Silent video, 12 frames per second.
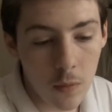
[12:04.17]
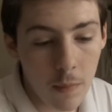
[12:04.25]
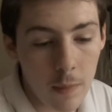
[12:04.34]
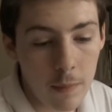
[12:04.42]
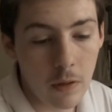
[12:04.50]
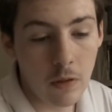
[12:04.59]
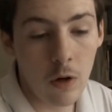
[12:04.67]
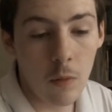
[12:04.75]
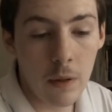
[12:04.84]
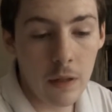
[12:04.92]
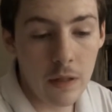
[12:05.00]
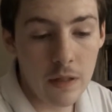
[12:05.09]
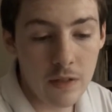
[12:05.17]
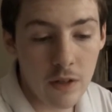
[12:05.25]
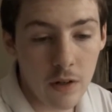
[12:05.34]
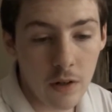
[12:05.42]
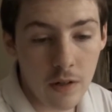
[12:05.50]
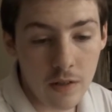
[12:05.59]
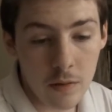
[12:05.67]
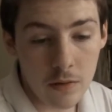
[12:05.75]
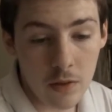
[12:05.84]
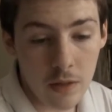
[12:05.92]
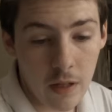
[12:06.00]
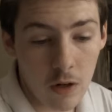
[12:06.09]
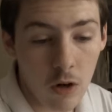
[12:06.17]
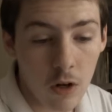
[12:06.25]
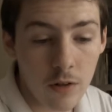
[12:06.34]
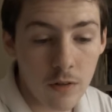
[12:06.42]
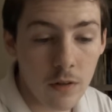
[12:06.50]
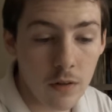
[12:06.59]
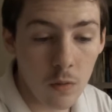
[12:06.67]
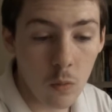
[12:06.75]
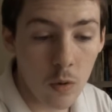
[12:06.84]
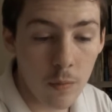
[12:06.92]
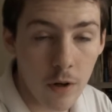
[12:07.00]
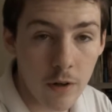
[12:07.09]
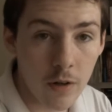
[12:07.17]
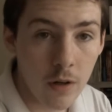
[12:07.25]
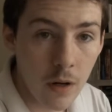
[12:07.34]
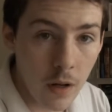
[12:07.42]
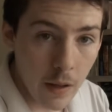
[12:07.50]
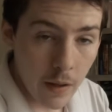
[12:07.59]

so it might be a little bit easier because it's gonna get hotter than the wood burner.